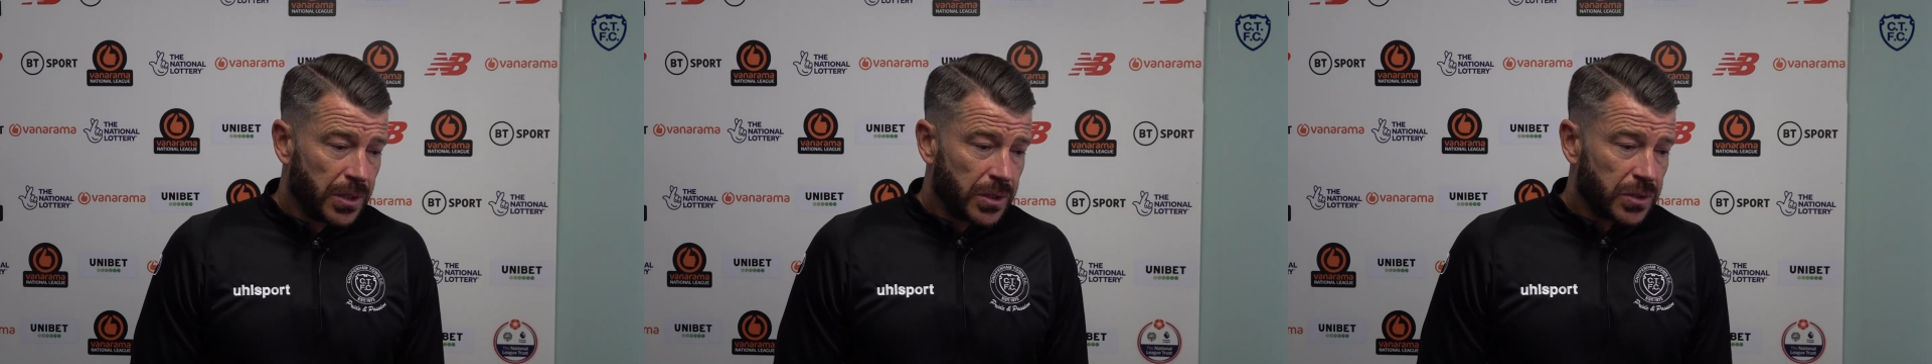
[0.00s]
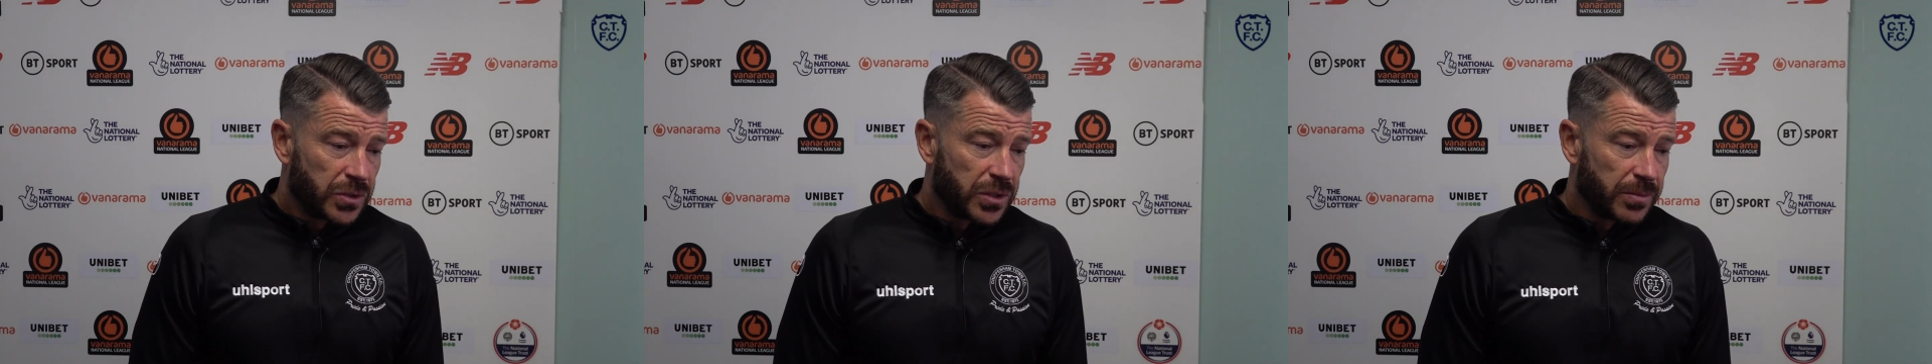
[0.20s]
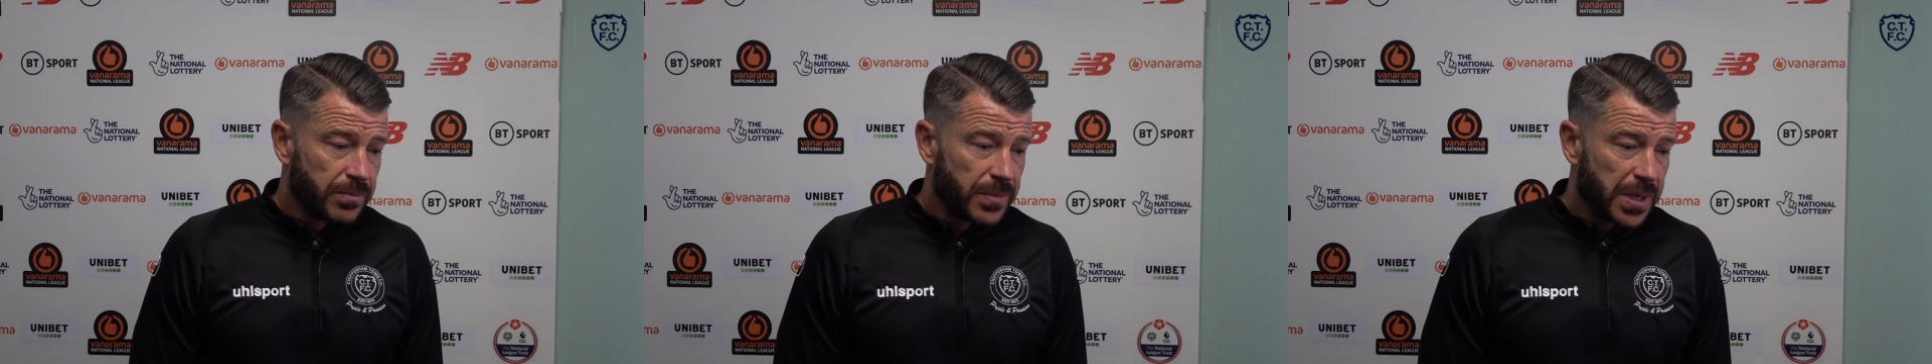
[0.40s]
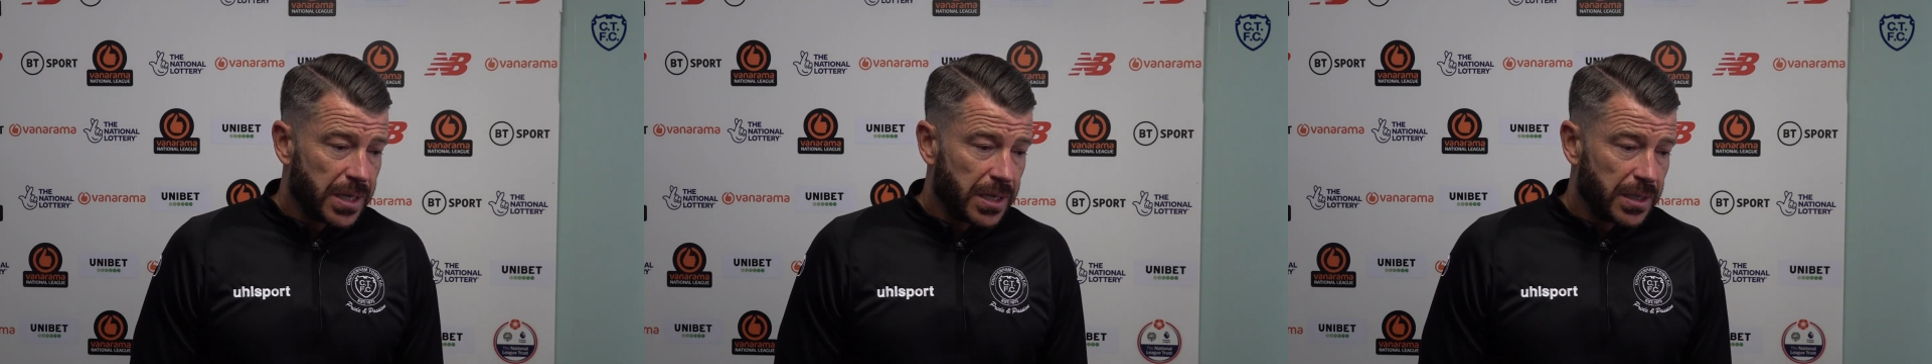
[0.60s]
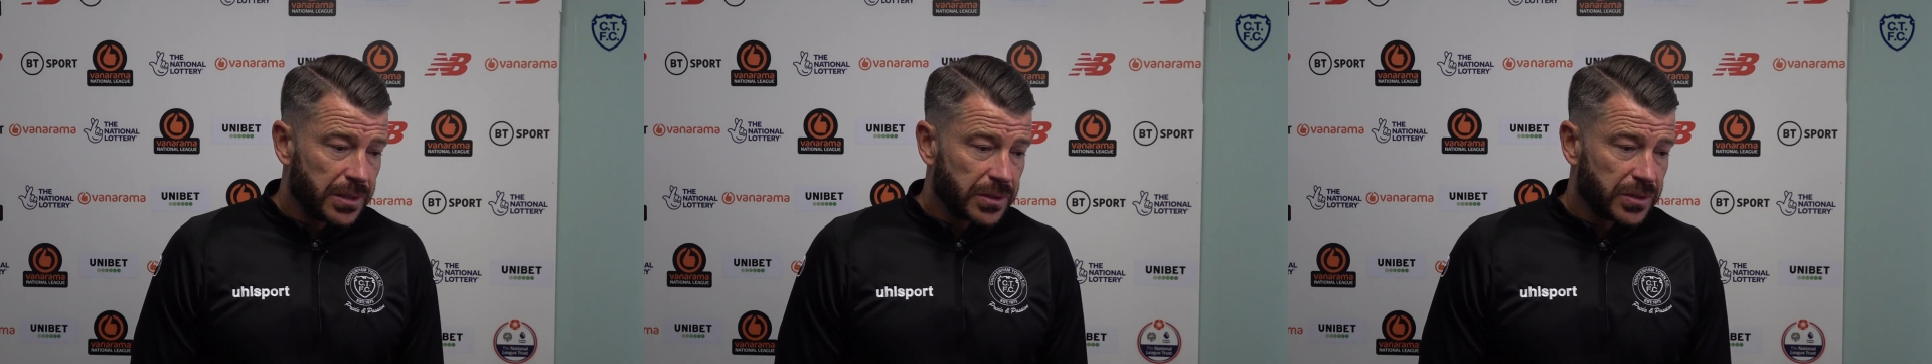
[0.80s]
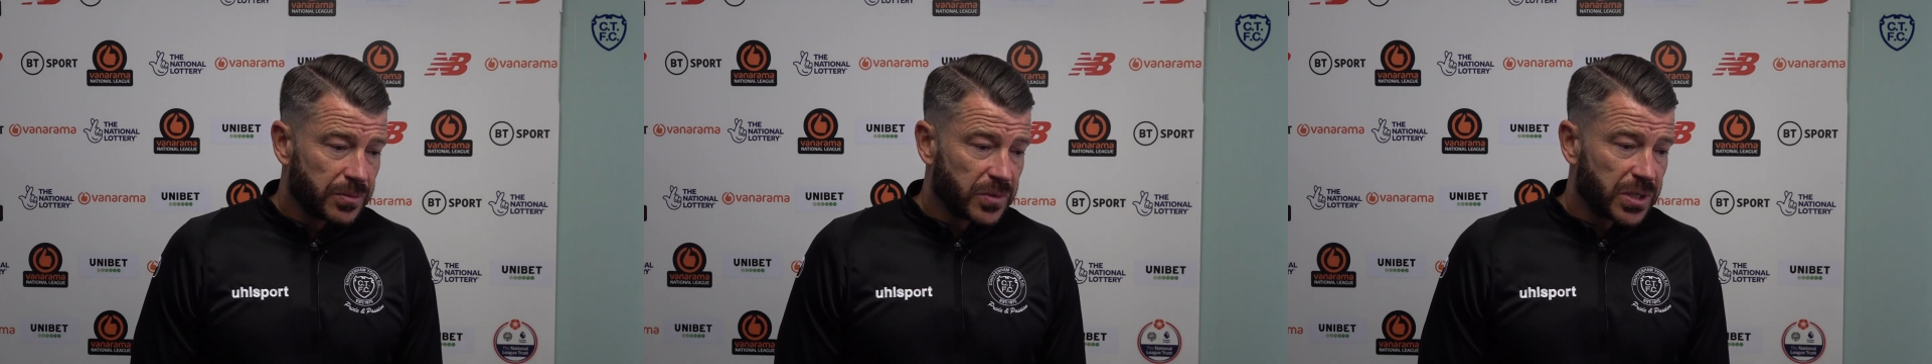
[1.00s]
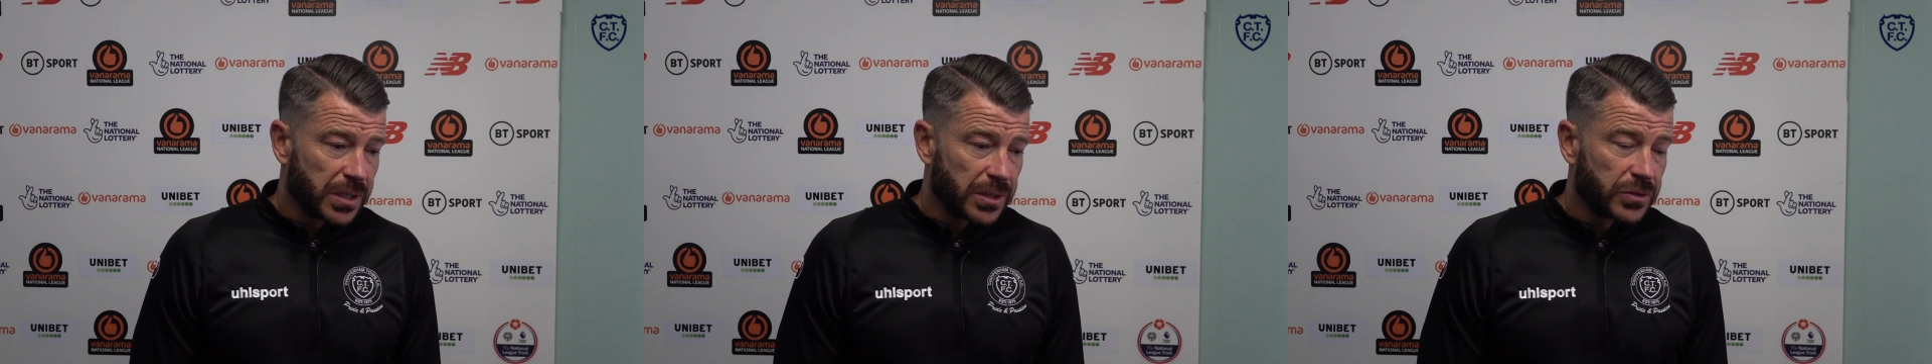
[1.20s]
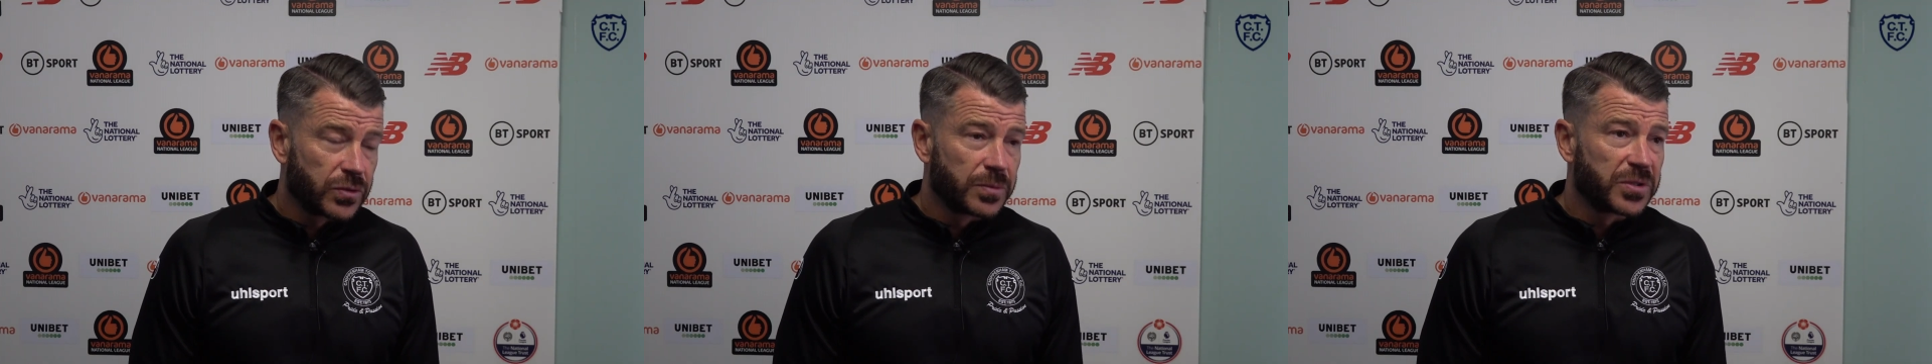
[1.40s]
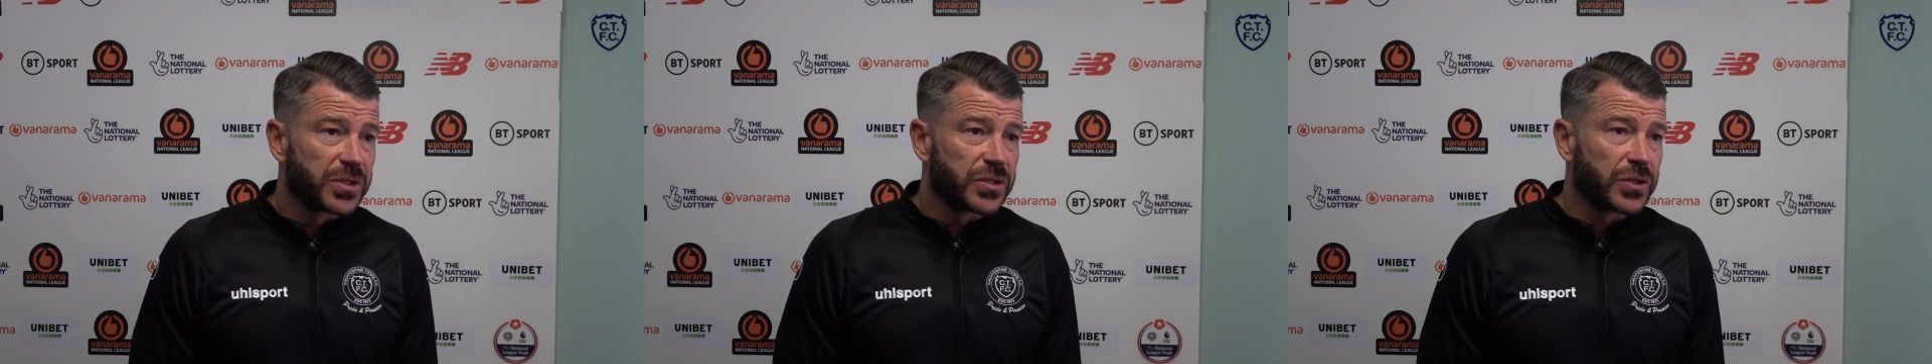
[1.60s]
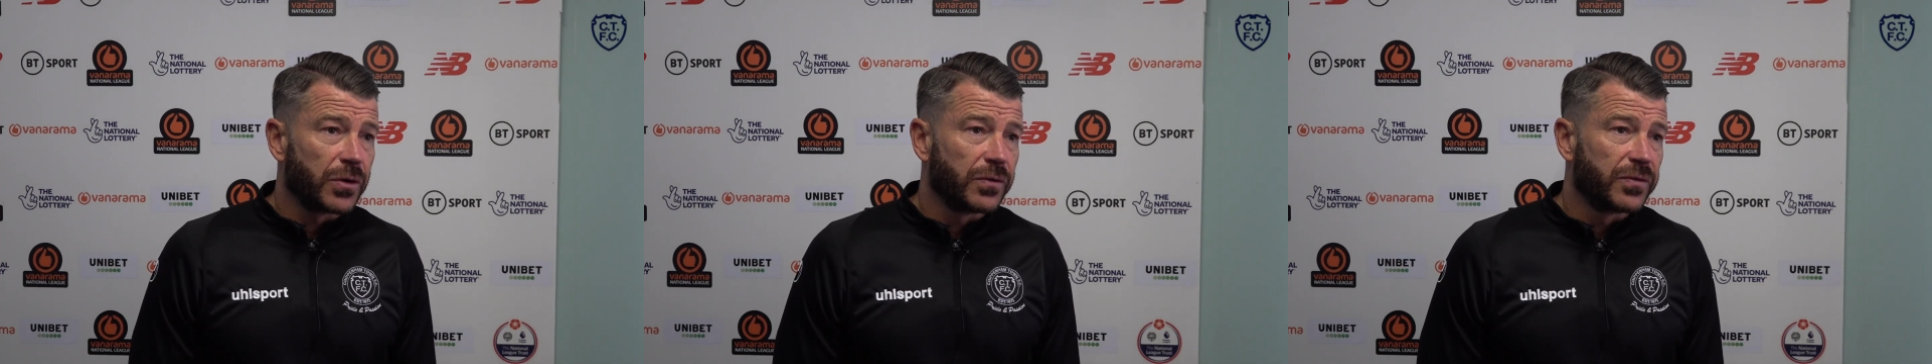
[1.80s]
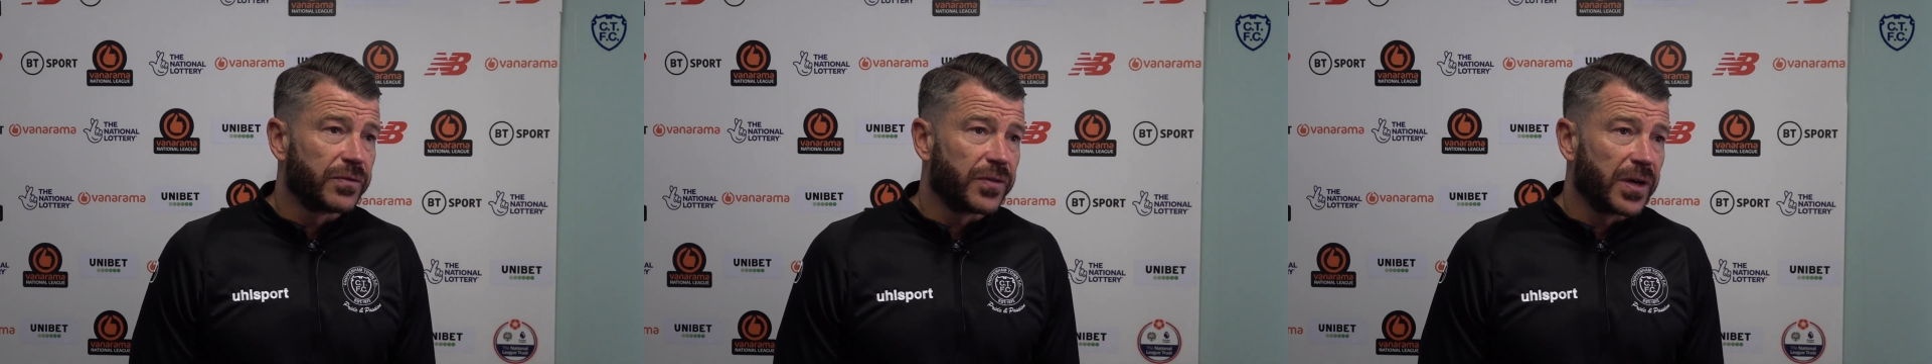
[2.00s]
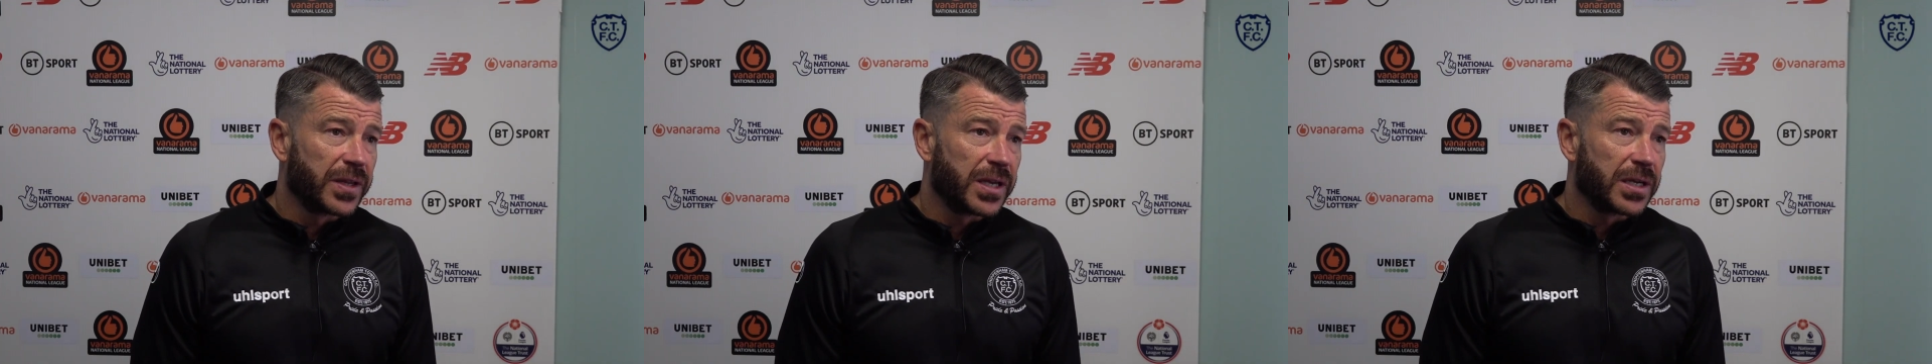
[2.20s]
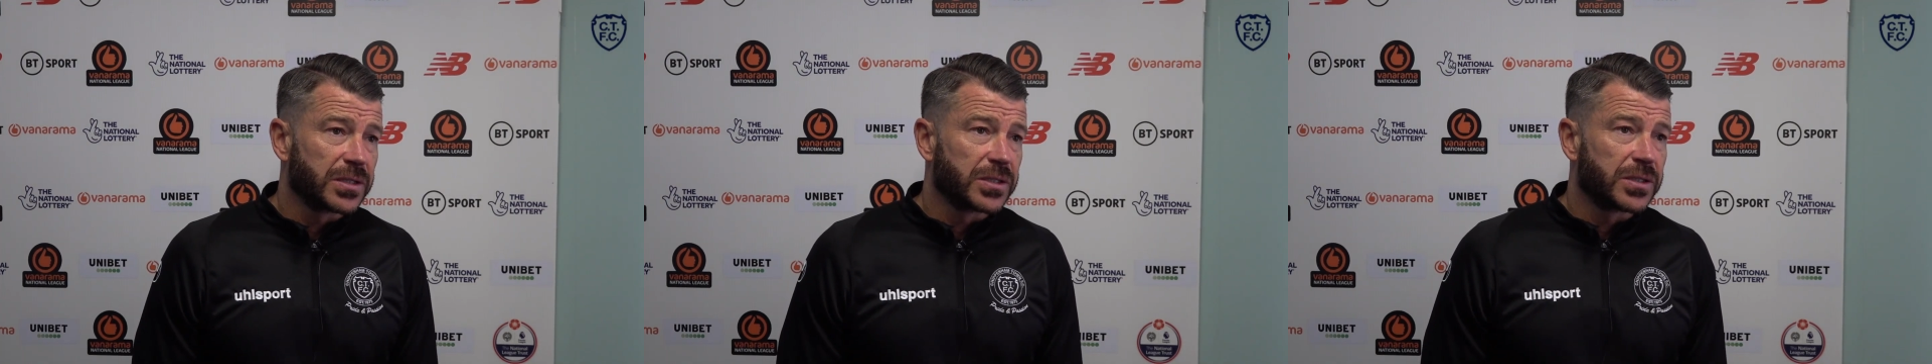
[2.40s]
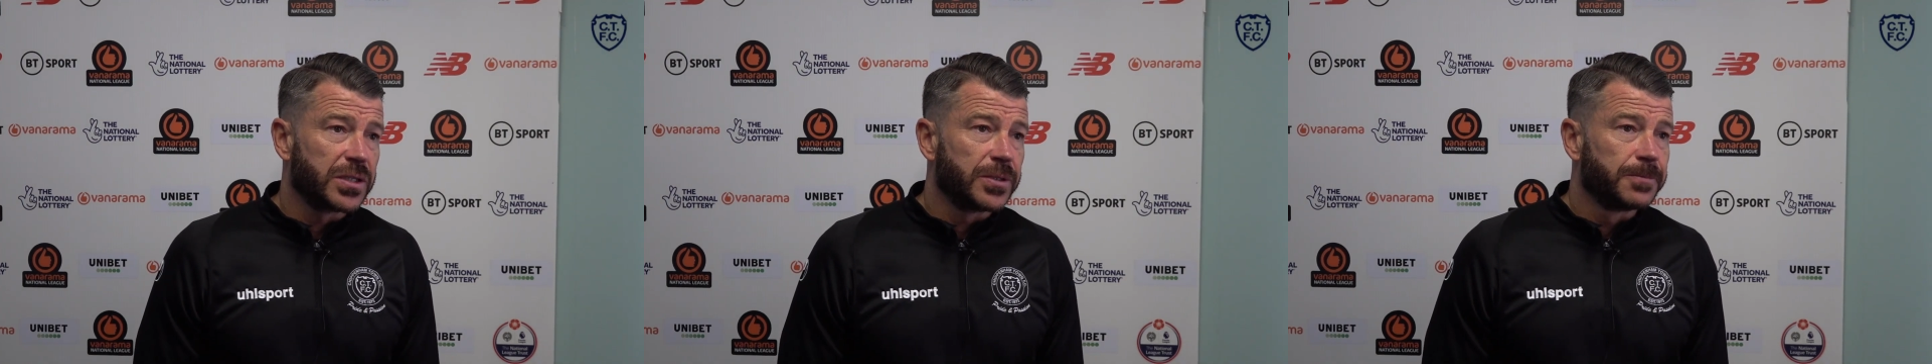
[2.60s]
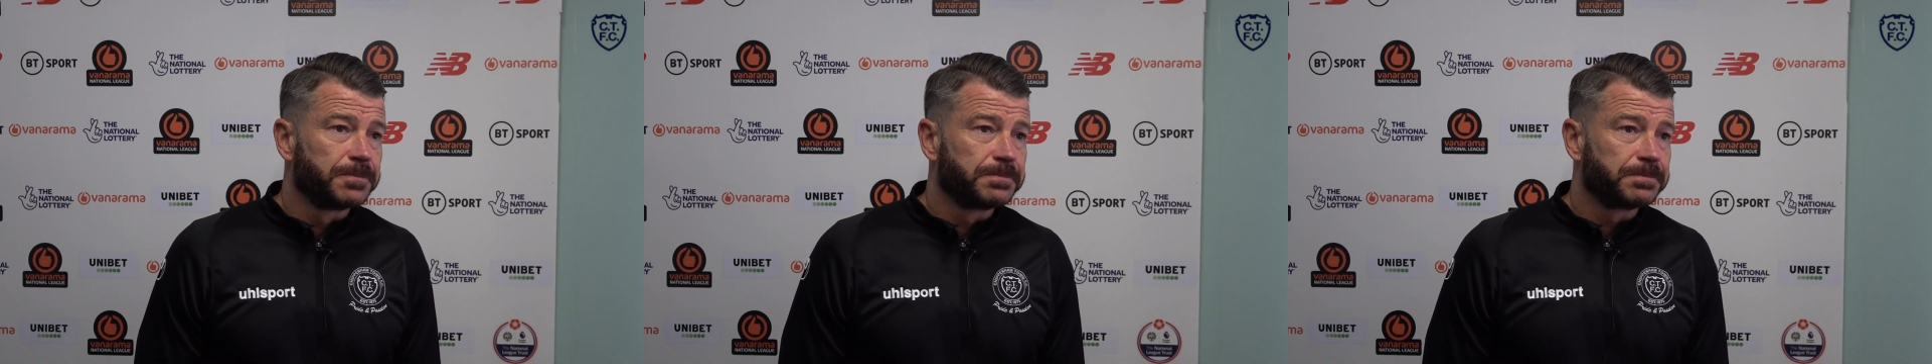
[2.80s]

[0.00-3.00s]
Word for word: some uh, some conundrums to solve and find the answers to.